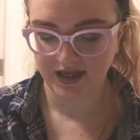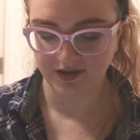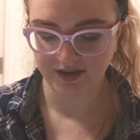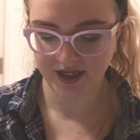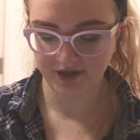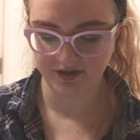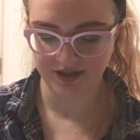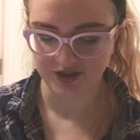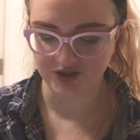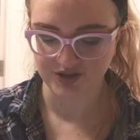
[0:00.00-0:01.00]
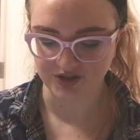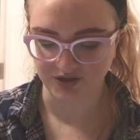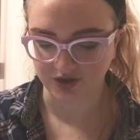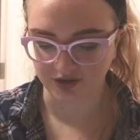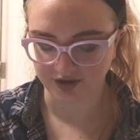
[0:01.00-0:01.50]
Healthcare clinicians are
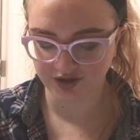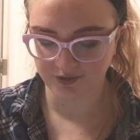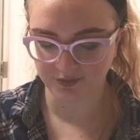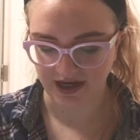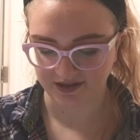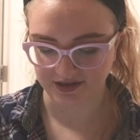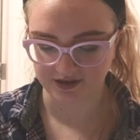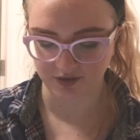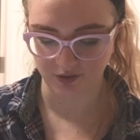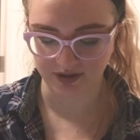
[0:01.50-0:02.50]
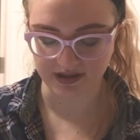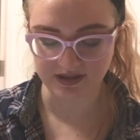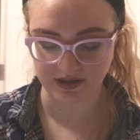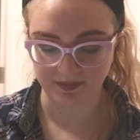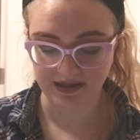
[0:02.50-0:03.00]
encouraged to practice according
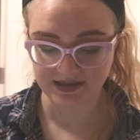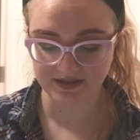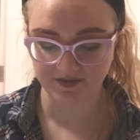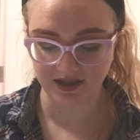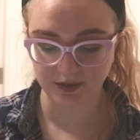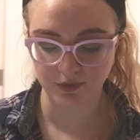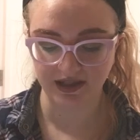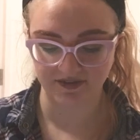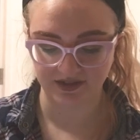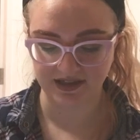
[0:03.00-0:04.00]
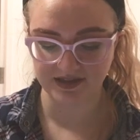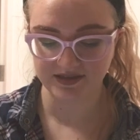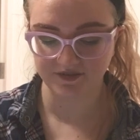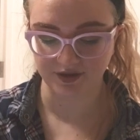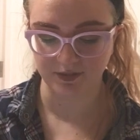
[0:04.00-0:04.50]
to the best available
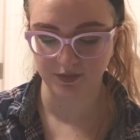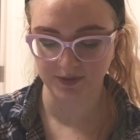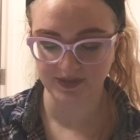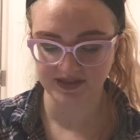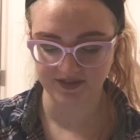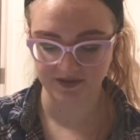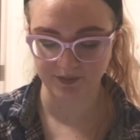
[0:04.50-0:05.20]
evidence for the purpose of